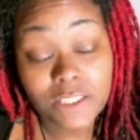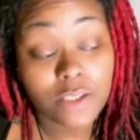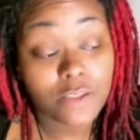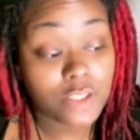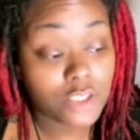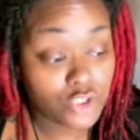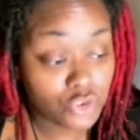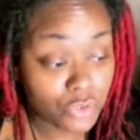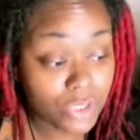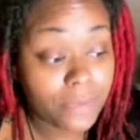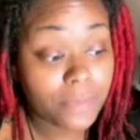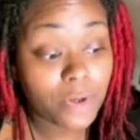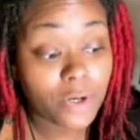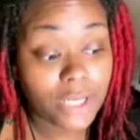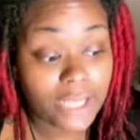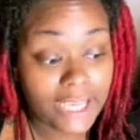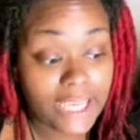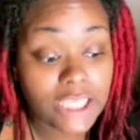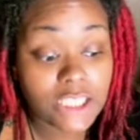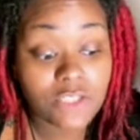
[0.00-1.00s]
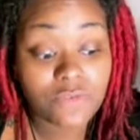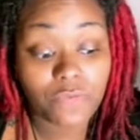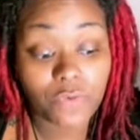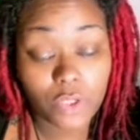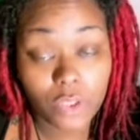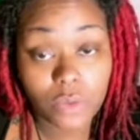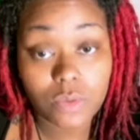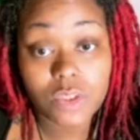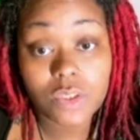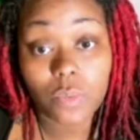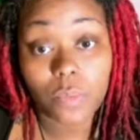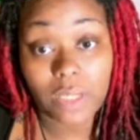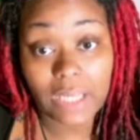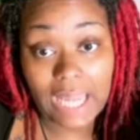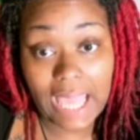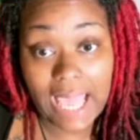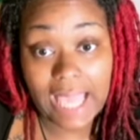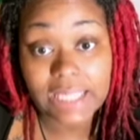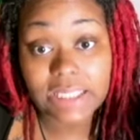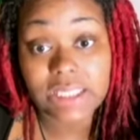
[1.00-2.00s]
So the dreamer is for you to
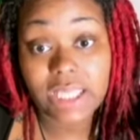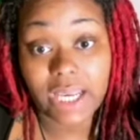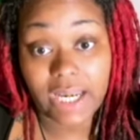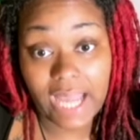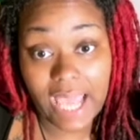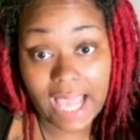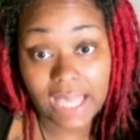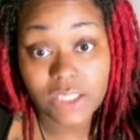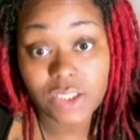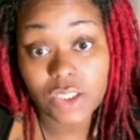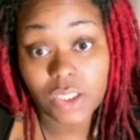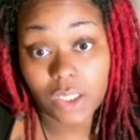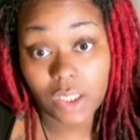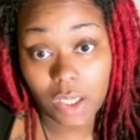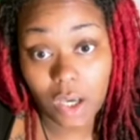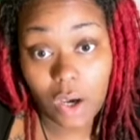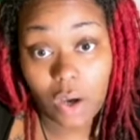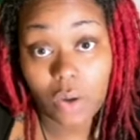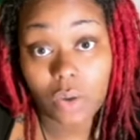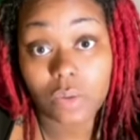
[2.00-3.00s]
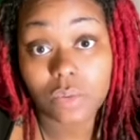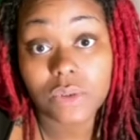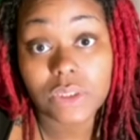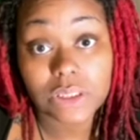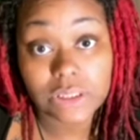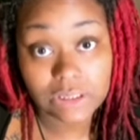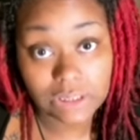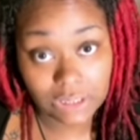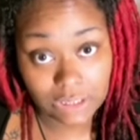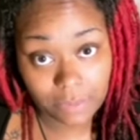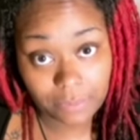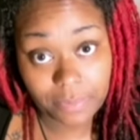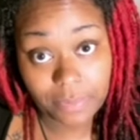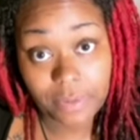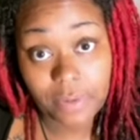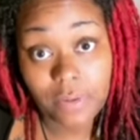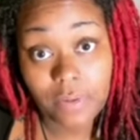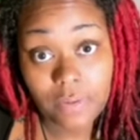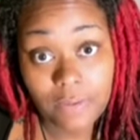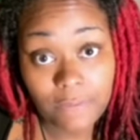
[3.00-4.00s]
relax and actually go to
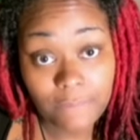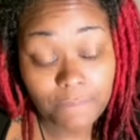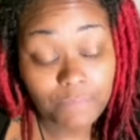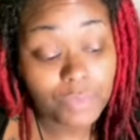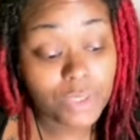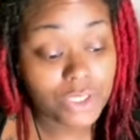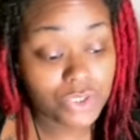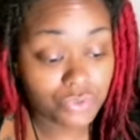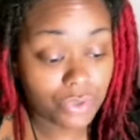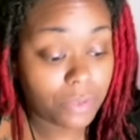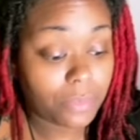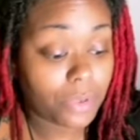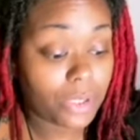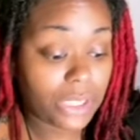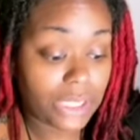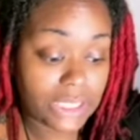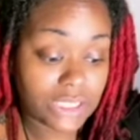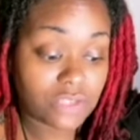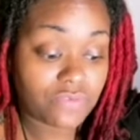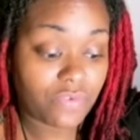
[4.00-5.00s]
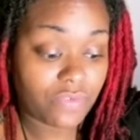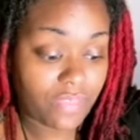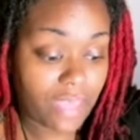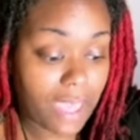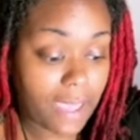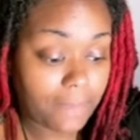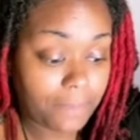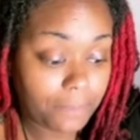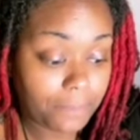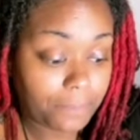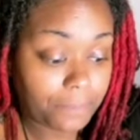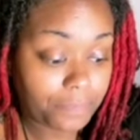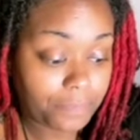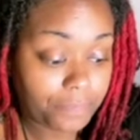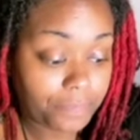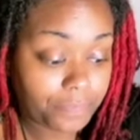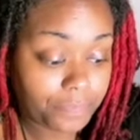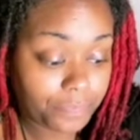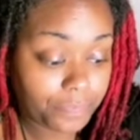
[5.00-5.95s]
sleep. The dreamer is for that.